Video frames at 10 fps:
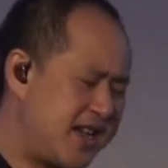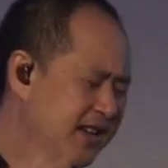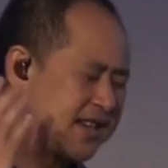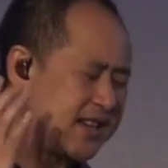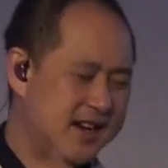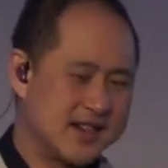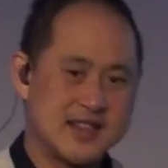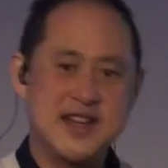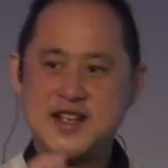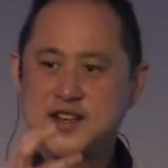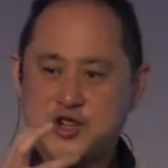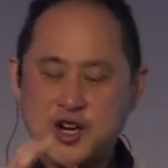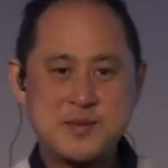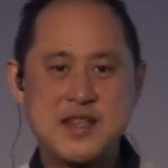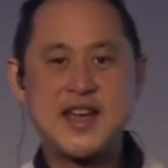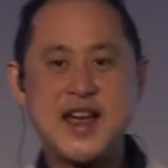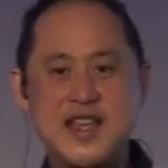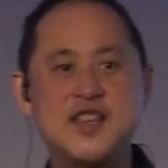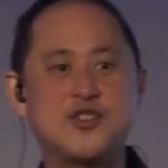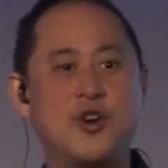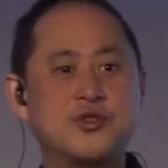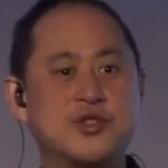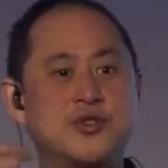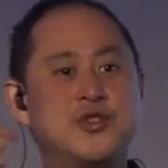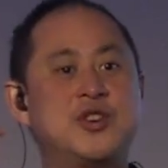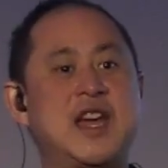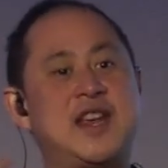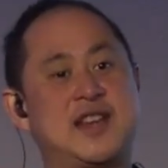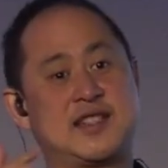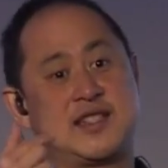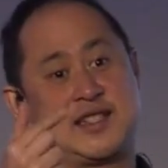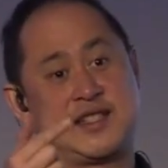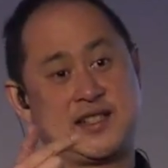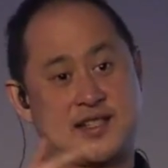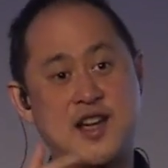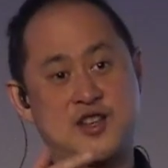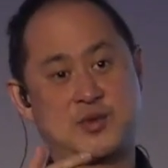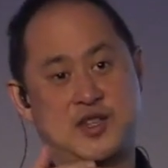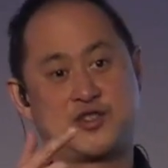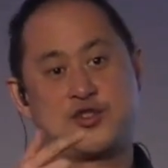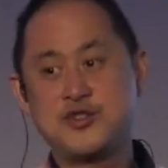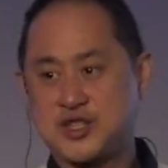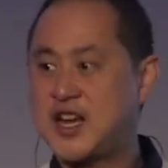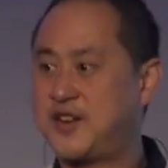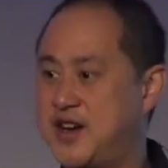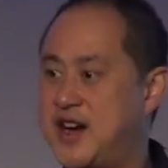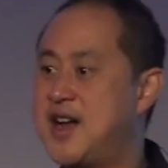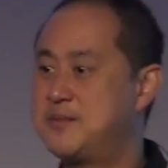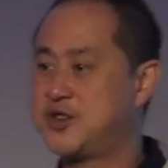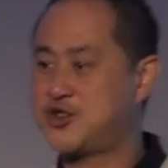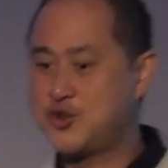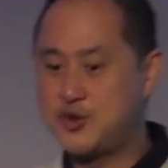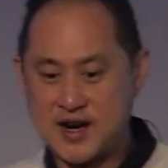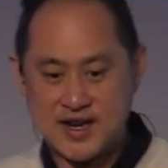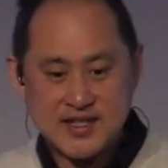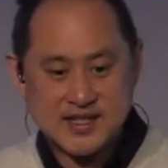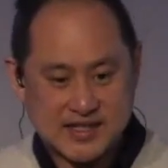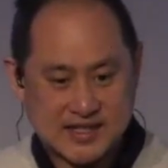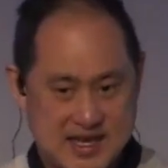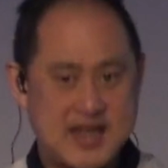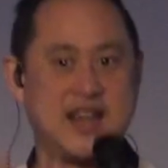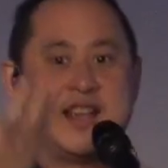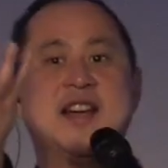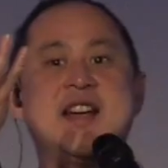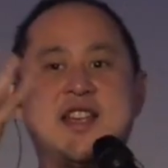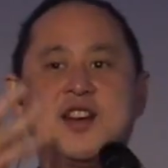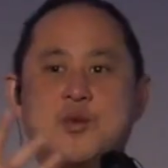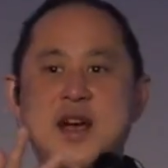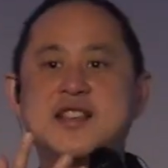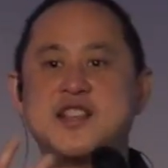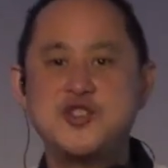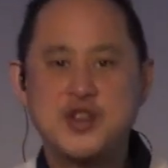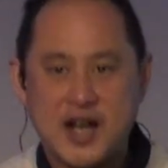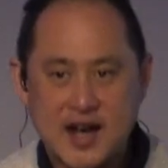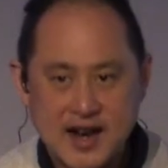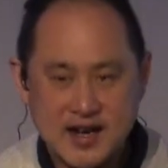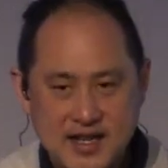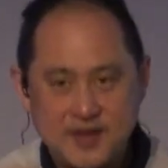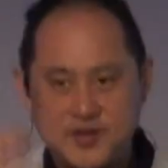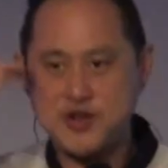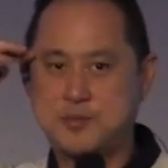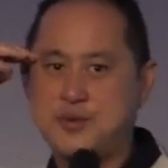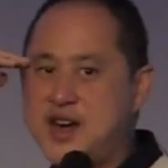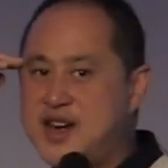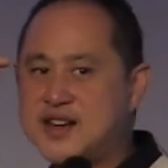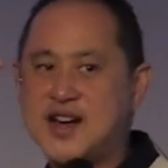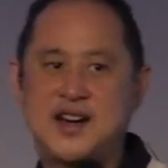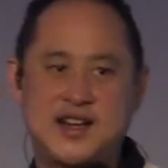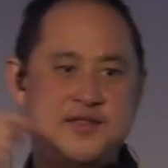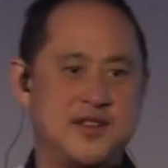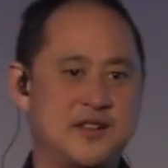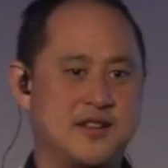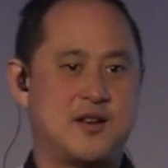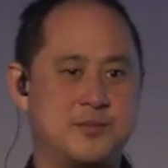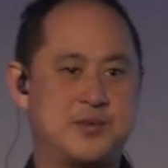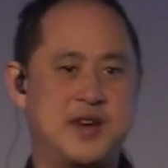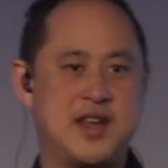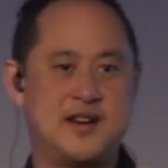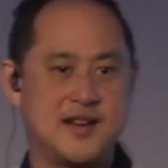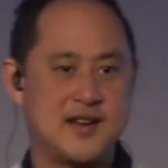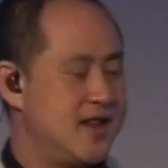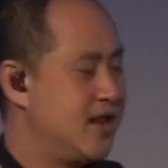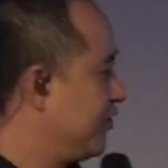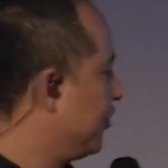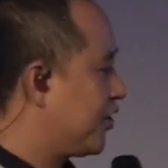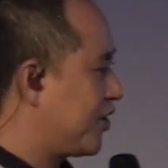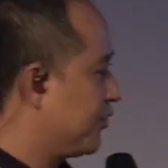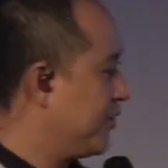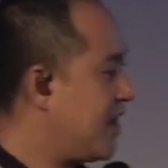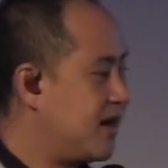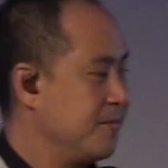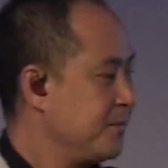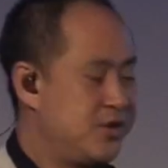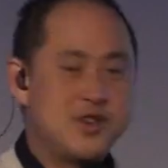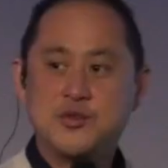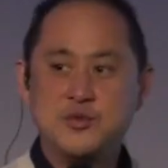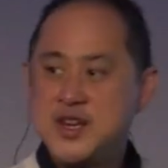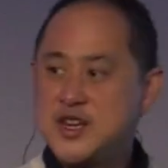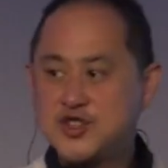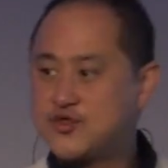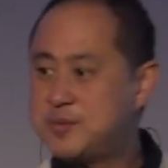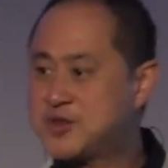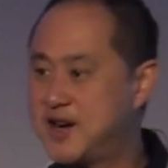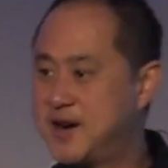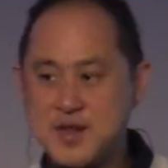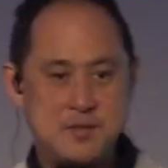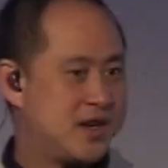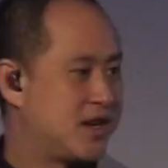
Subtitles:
tongues, trust me, that is also you getting in touch with the true state of your heart, because you are interceding in ways that you can't even, your brain can't even comprehend. You could read scripture, because